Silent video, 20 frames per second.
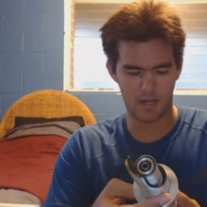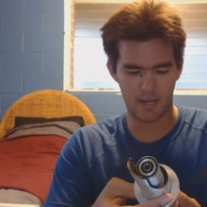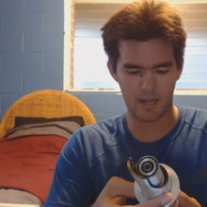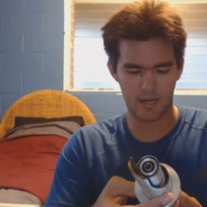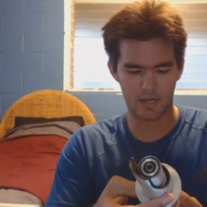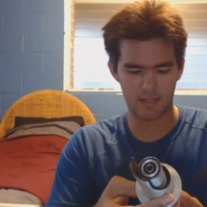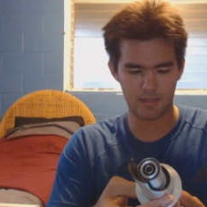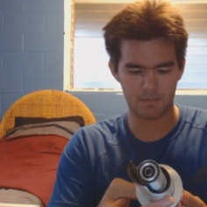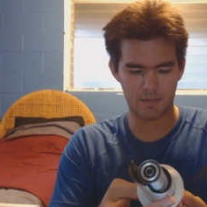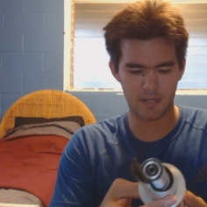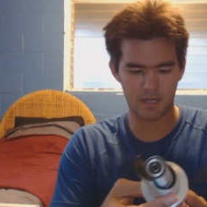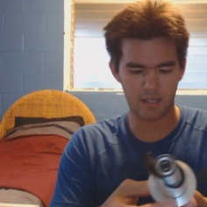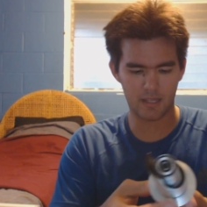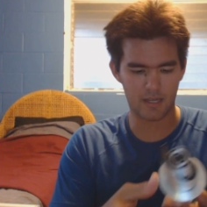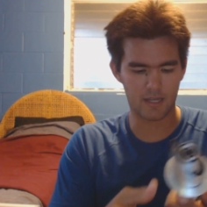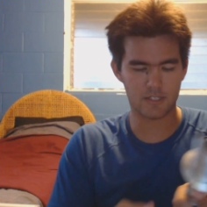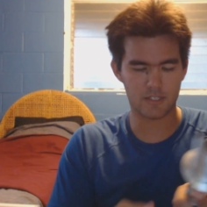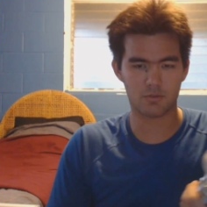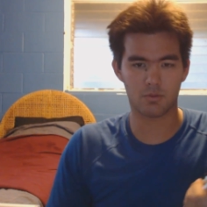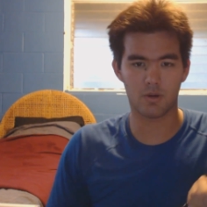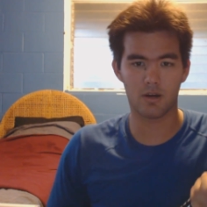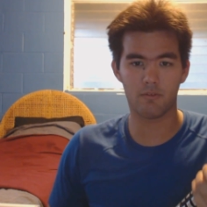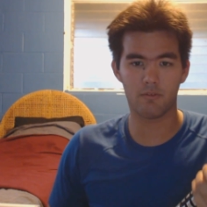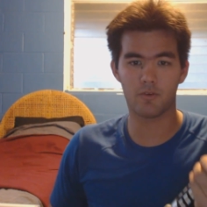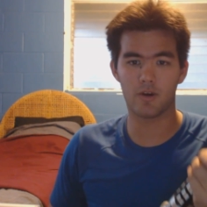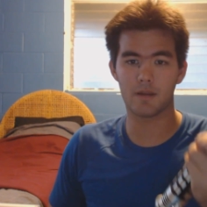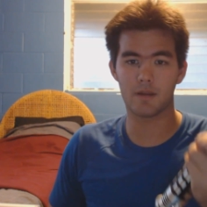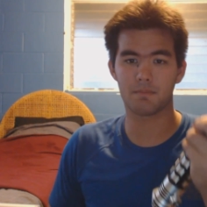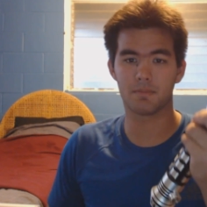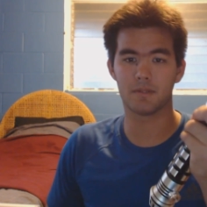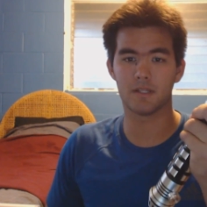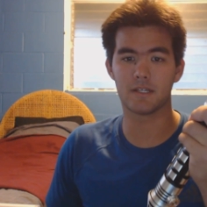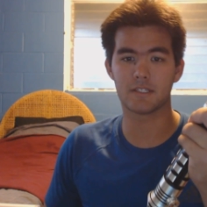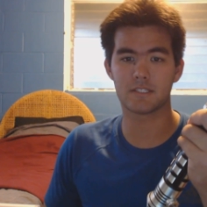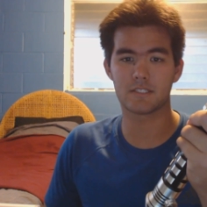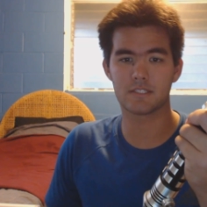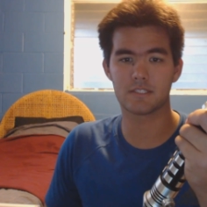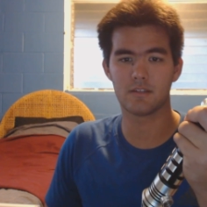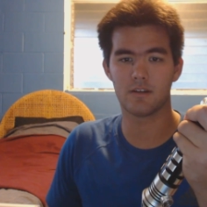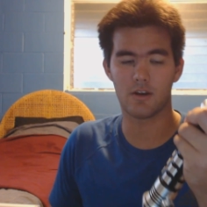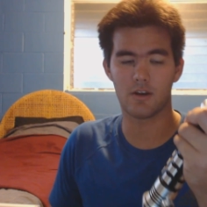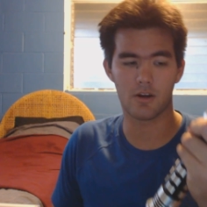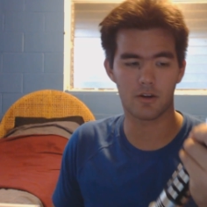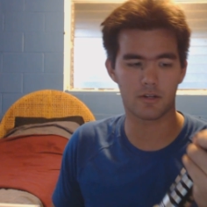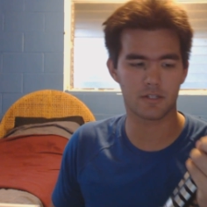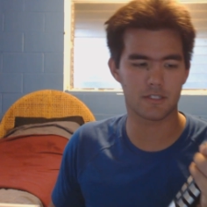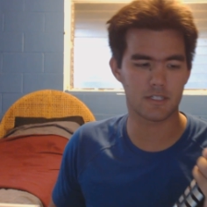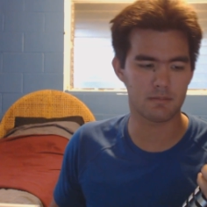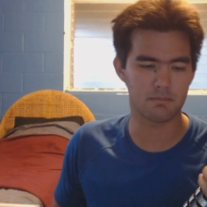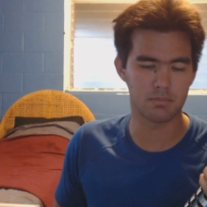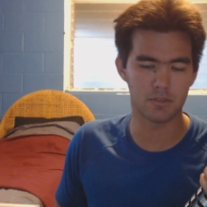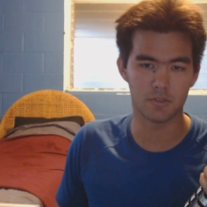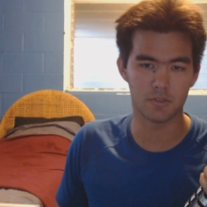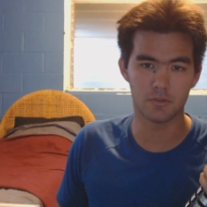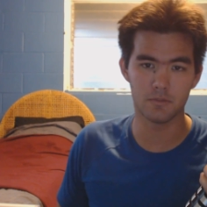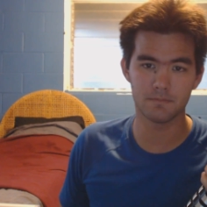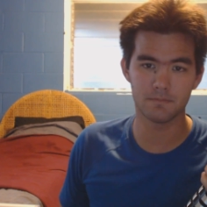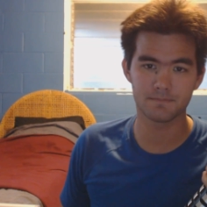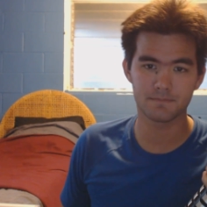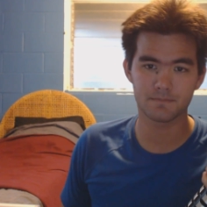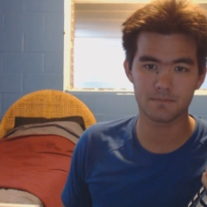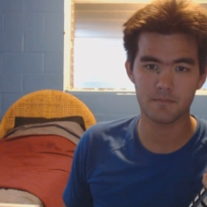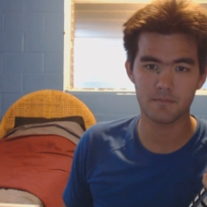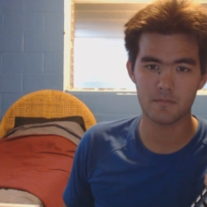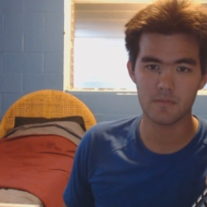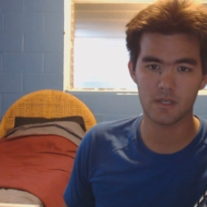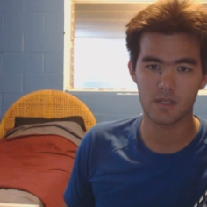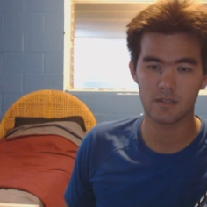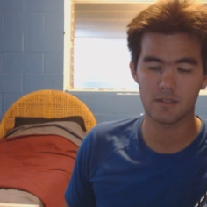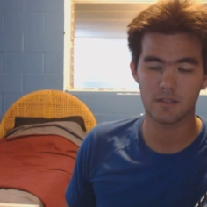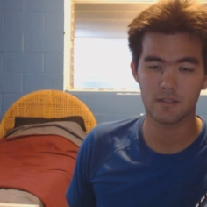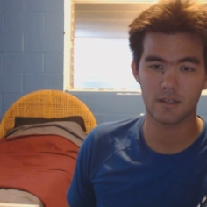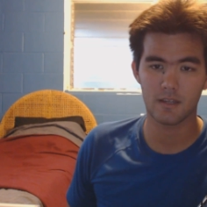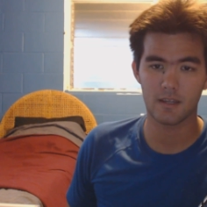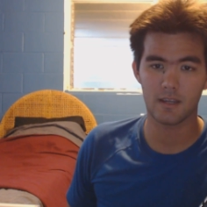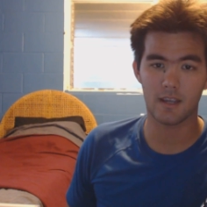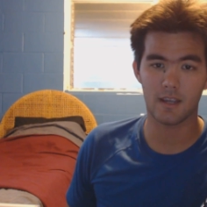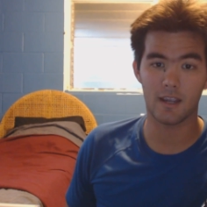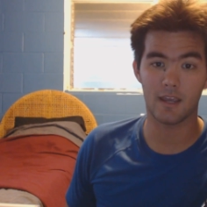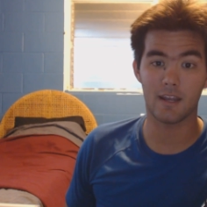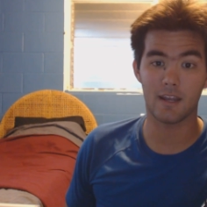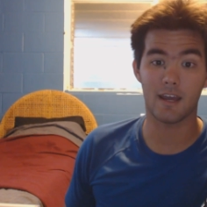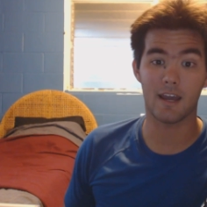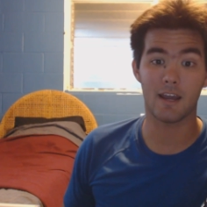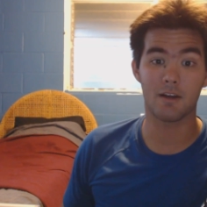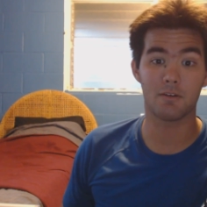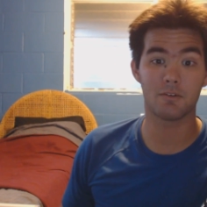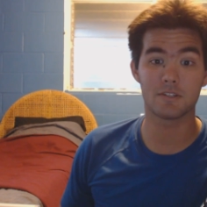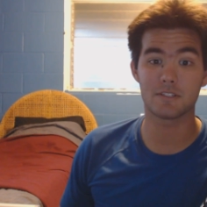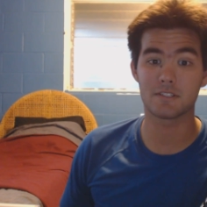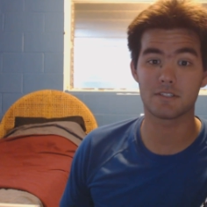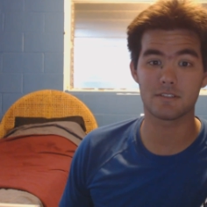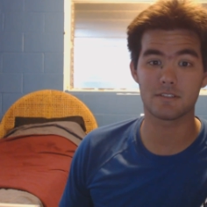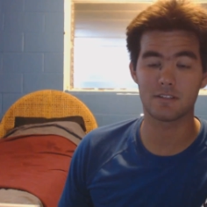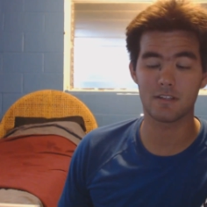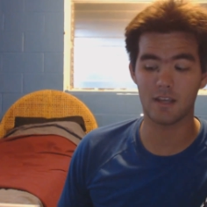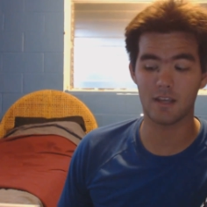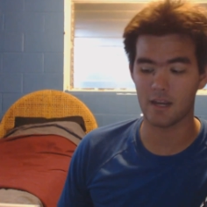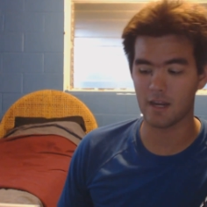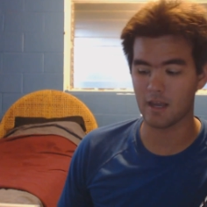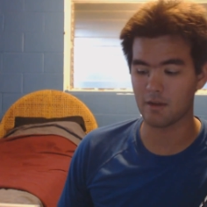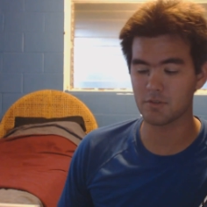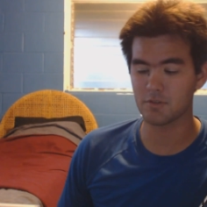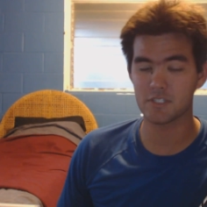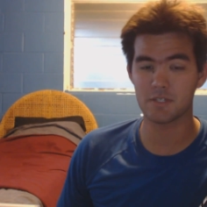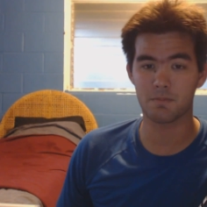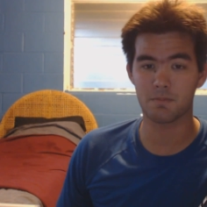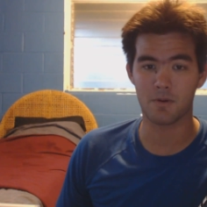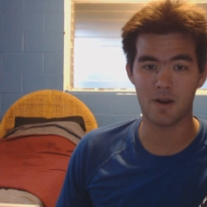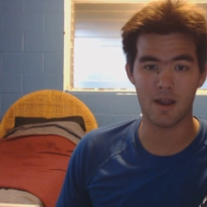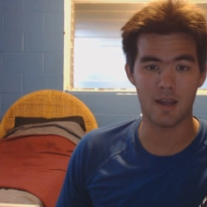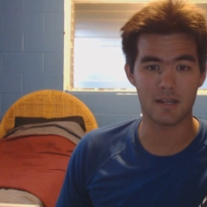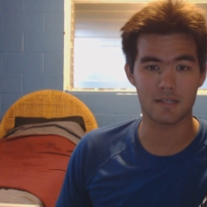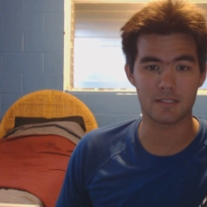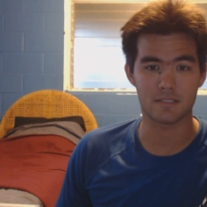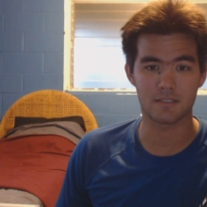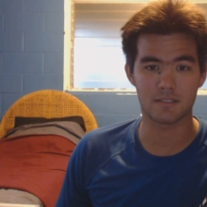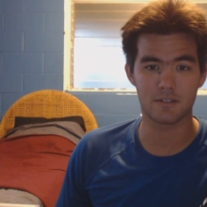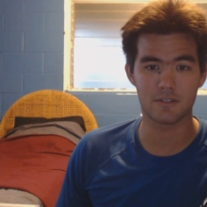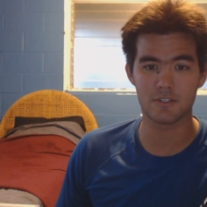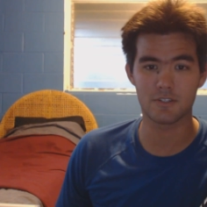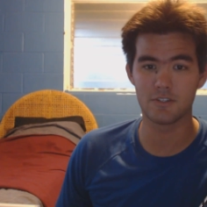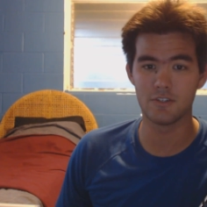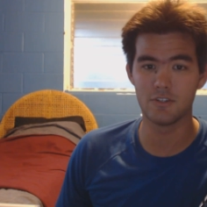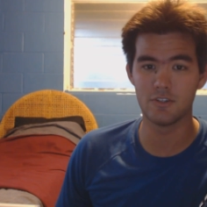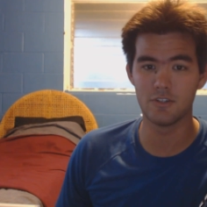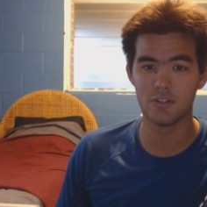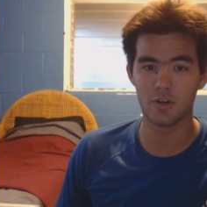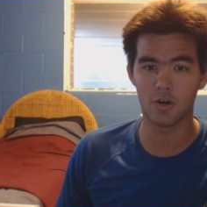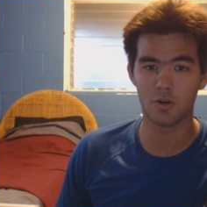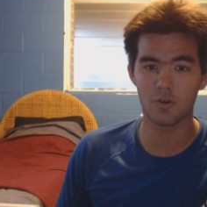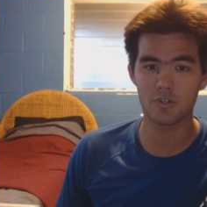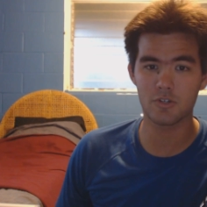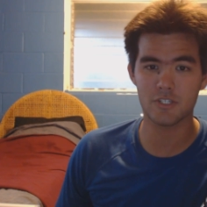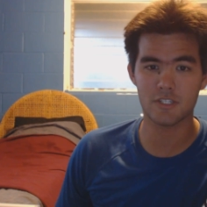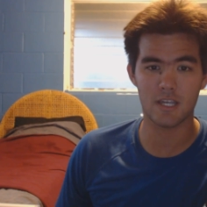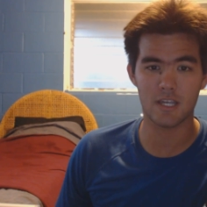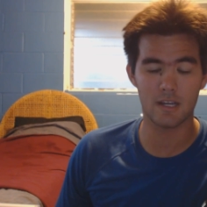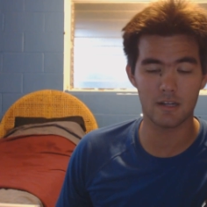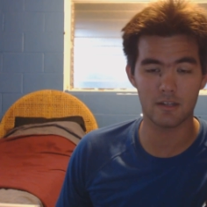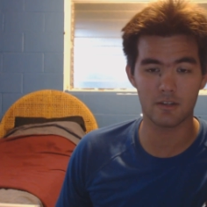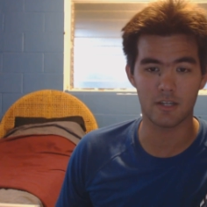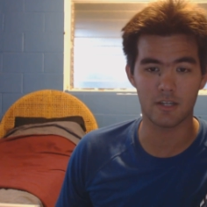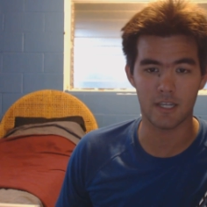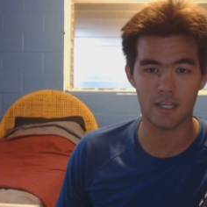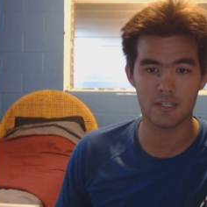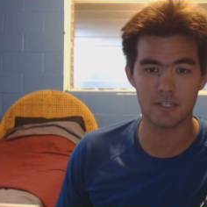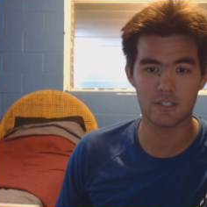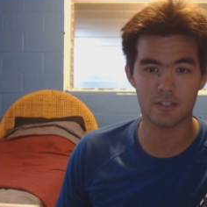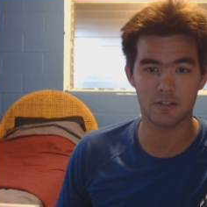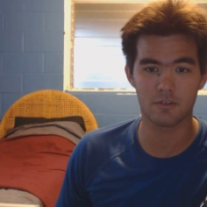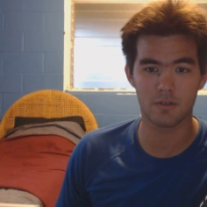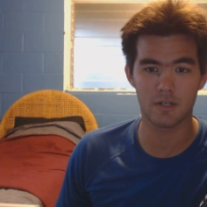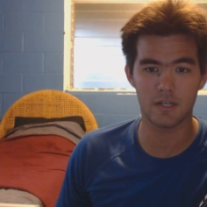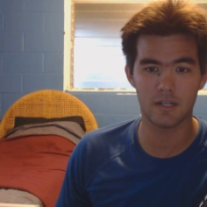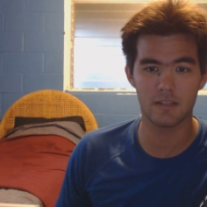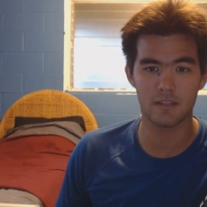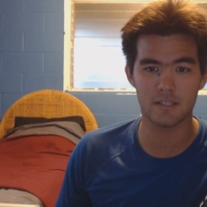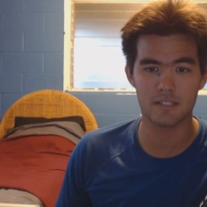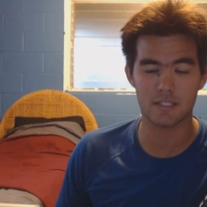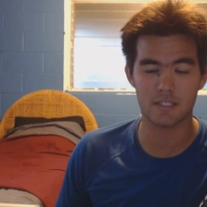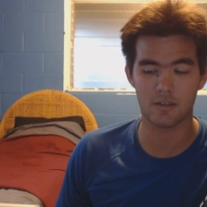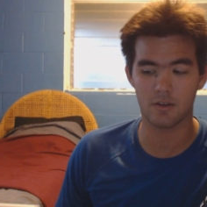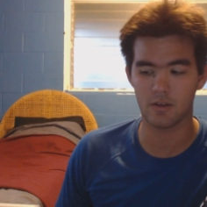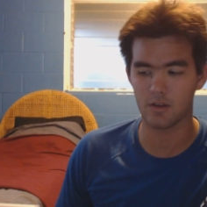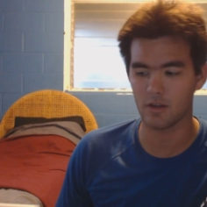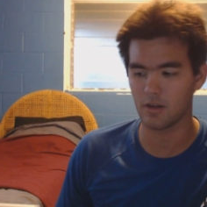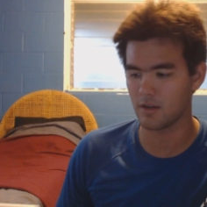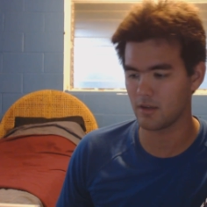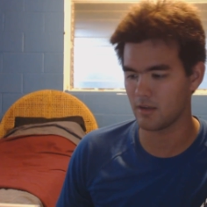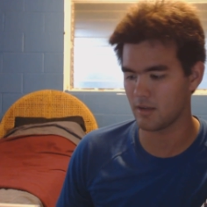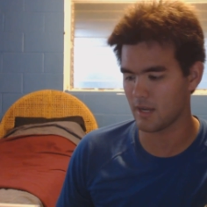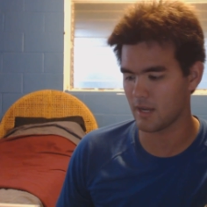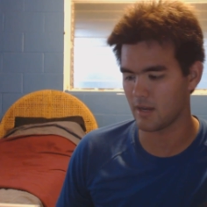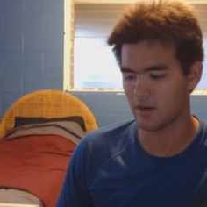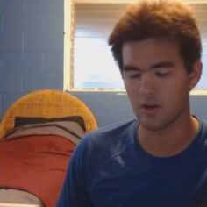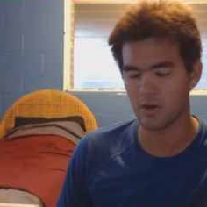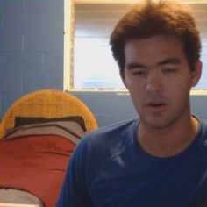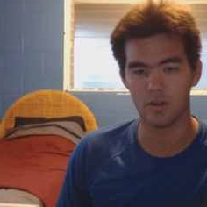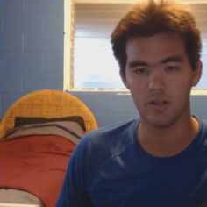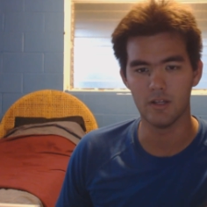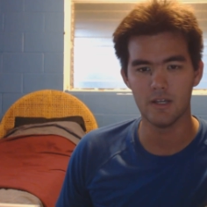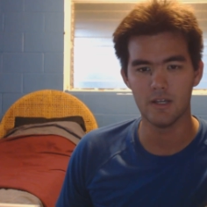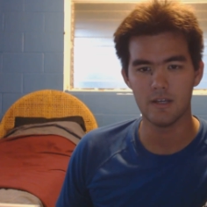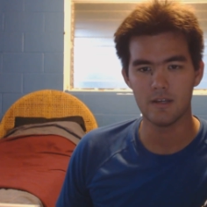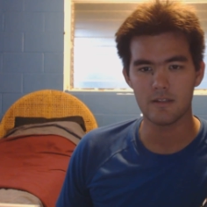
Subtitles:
I ended up getting a 12-watt plus Arctic blue, and I was surprised. There's no sign of hint of green in this at all.